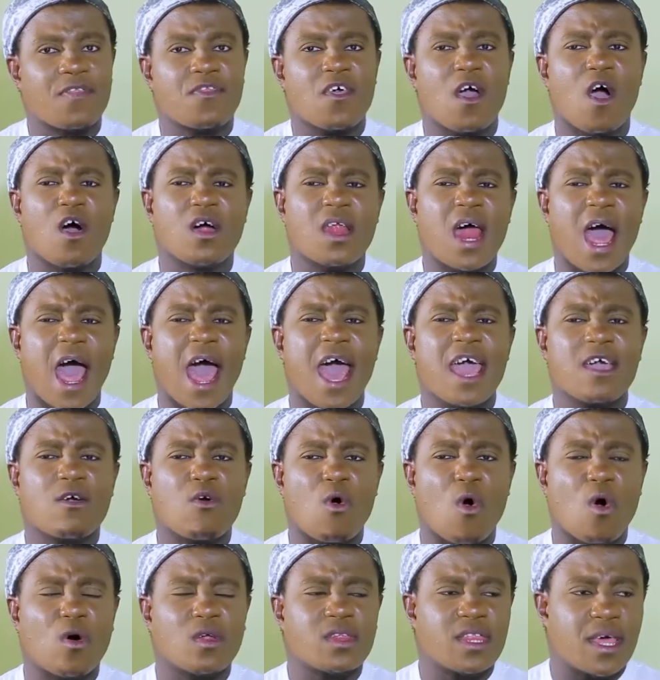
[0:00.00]

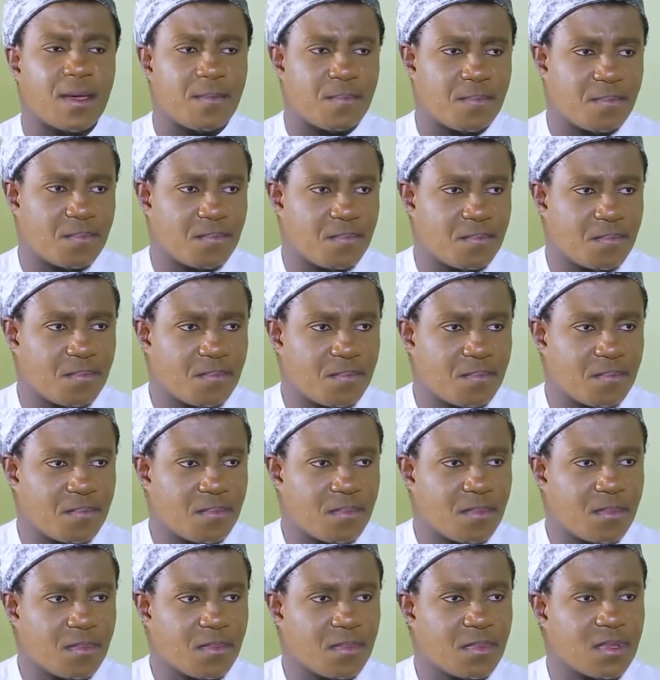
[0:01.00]
I call them
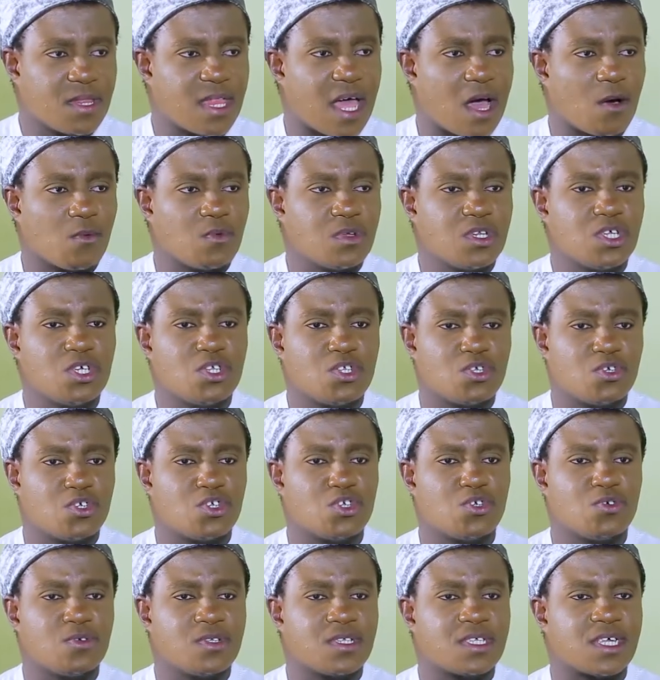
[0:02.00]
that we need to
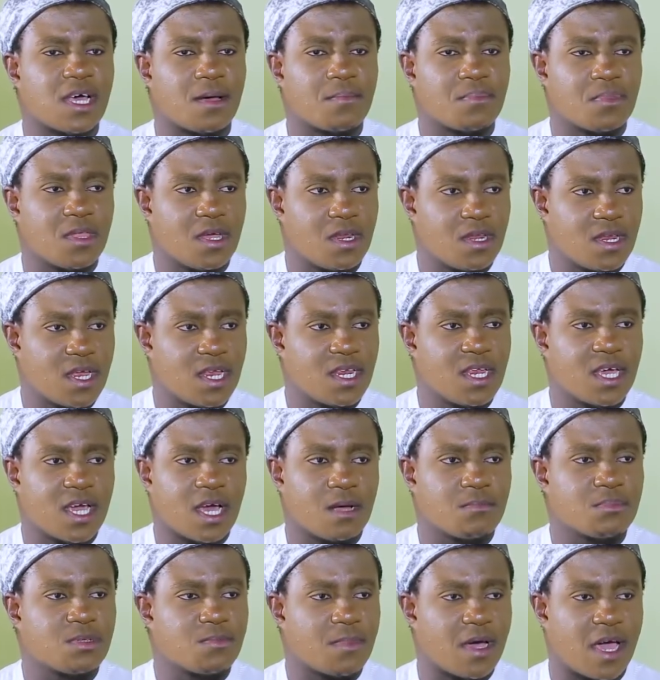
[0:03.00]
shoot something. Then they
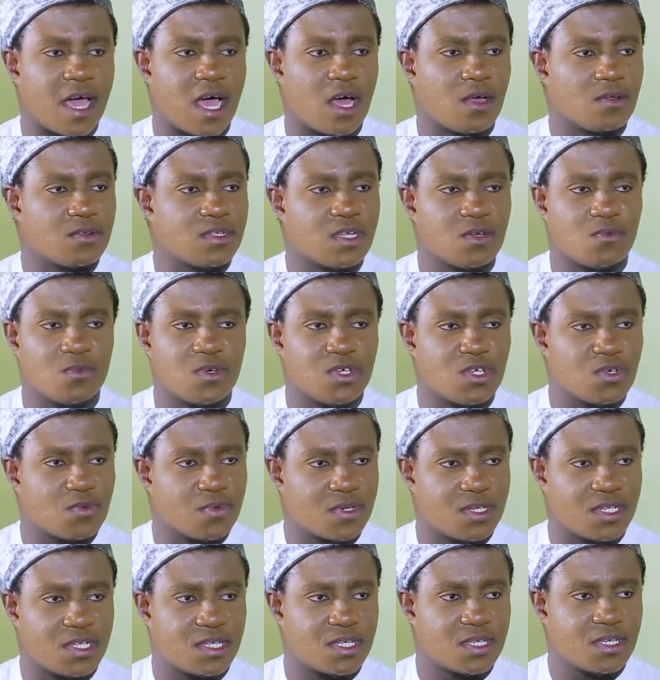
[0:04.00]
come to my house and we
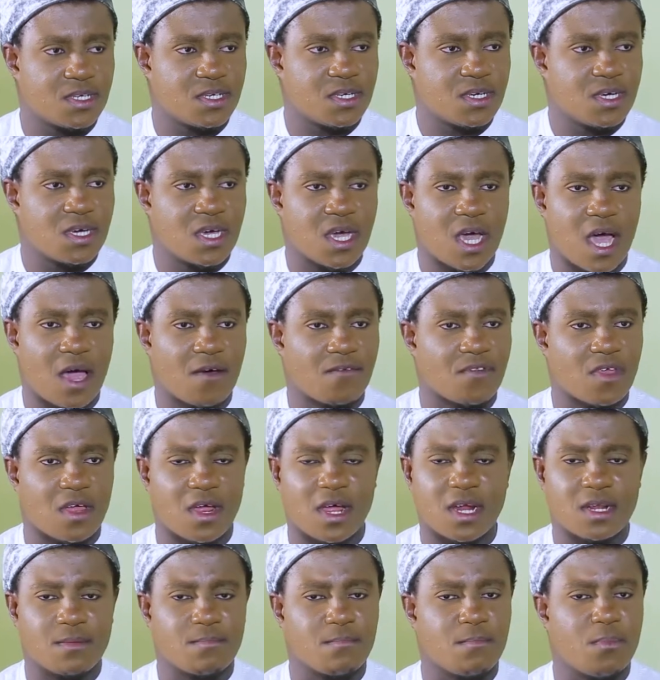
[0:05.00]
do it. After
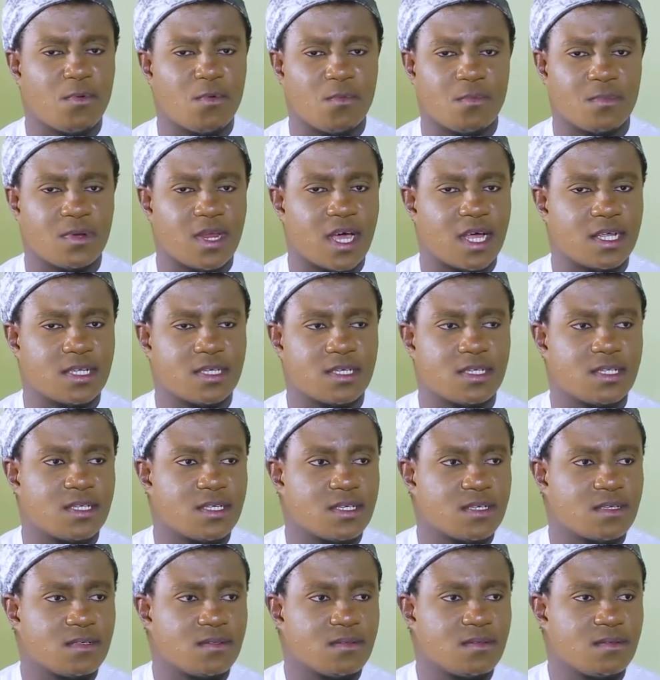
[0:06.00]
that, boom, does
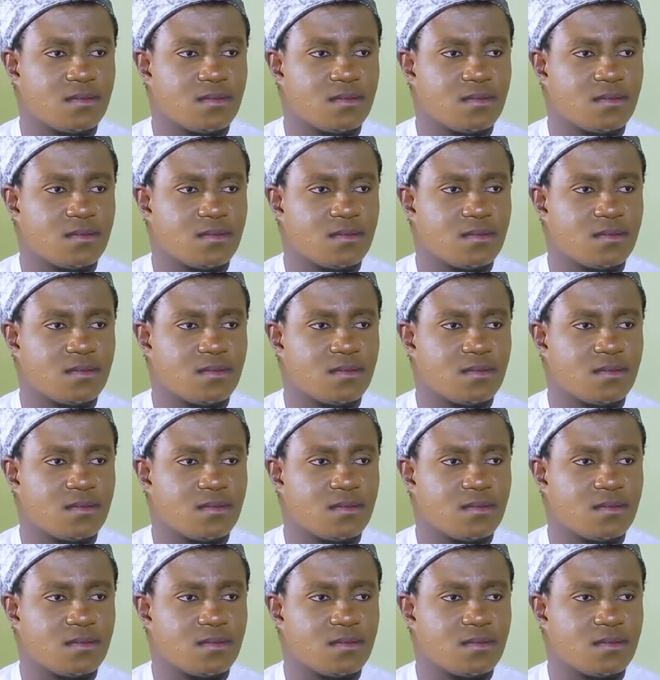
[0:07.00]
it.